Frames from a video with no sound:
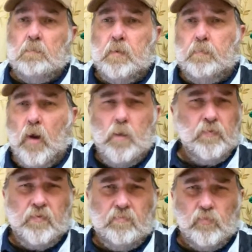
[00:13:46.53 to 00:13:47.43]
But
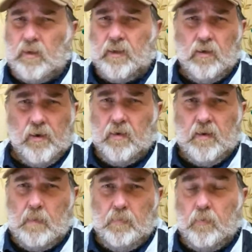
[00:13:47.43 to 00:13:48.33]
Pope's really not a
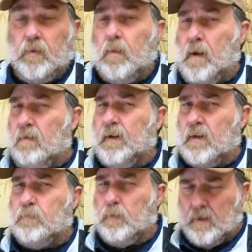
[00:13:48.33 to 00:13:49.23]
number. Well, apparently he
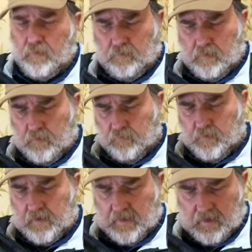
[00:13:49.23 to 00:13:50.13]
does play
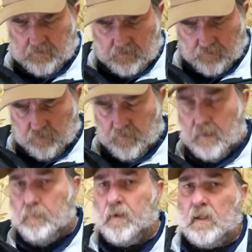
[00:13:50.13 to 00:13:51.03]
3 in county. I've heard
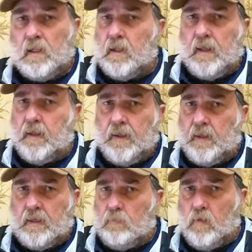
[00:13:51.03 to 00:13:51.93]
that, but
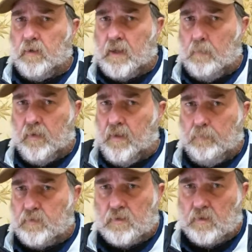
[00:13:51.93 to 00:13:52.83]
he won't come into
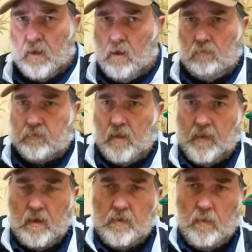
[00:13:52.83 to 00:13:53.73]
that position cold
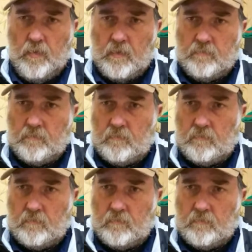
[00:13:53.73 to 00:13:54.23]
like that, I don't think.